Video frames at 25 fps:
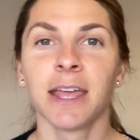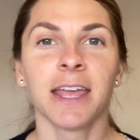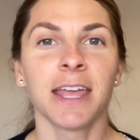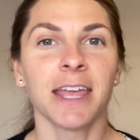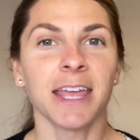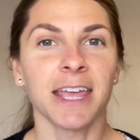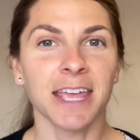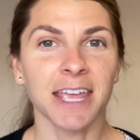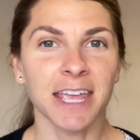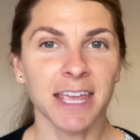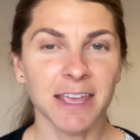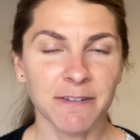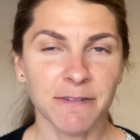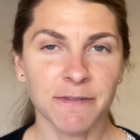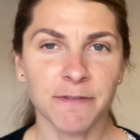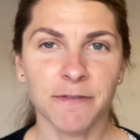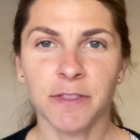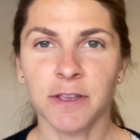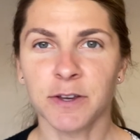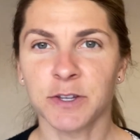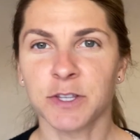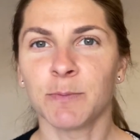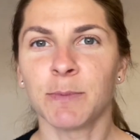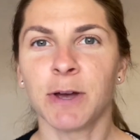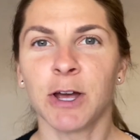If
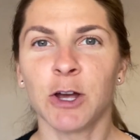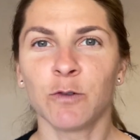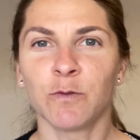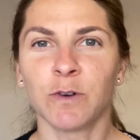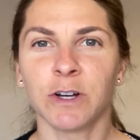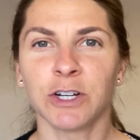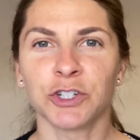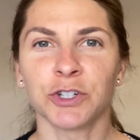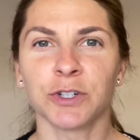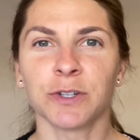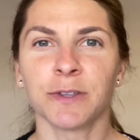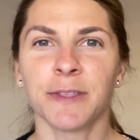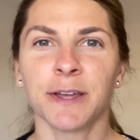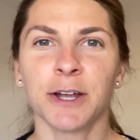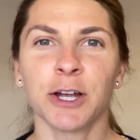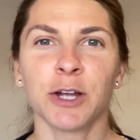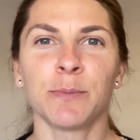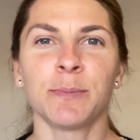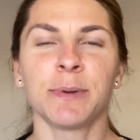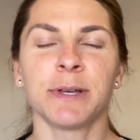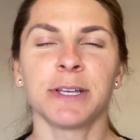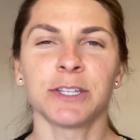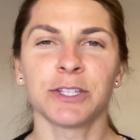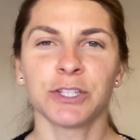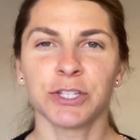there's a myofunctional
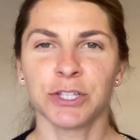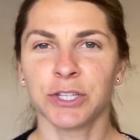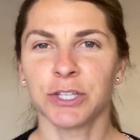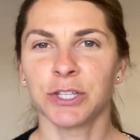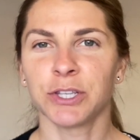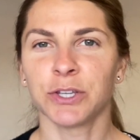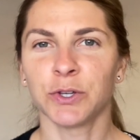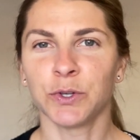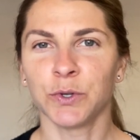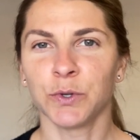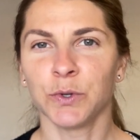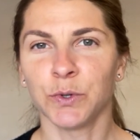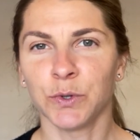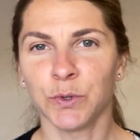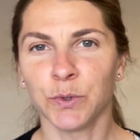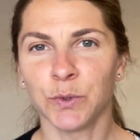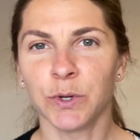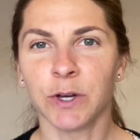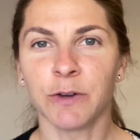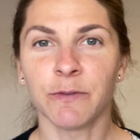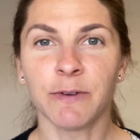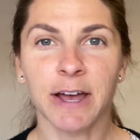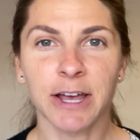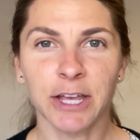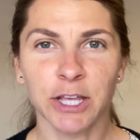therapist who
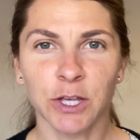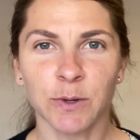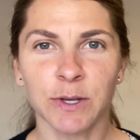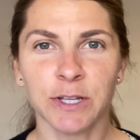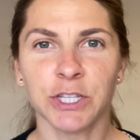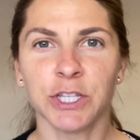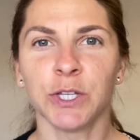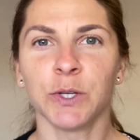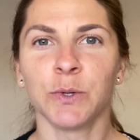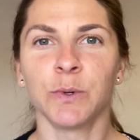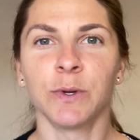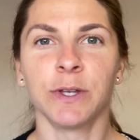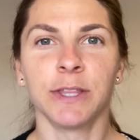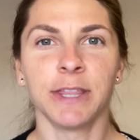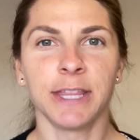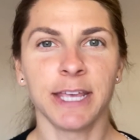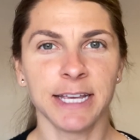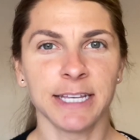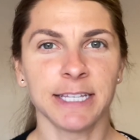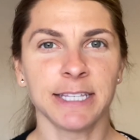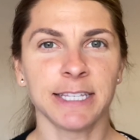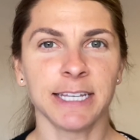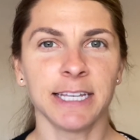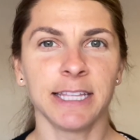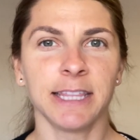evaluates you and they
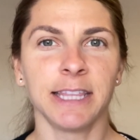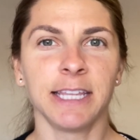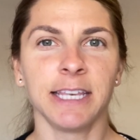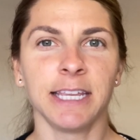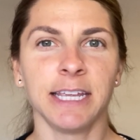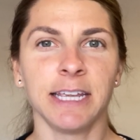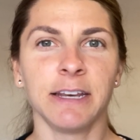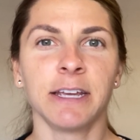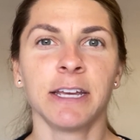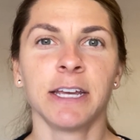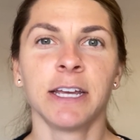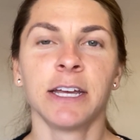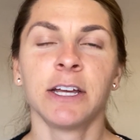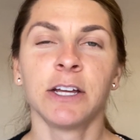see the need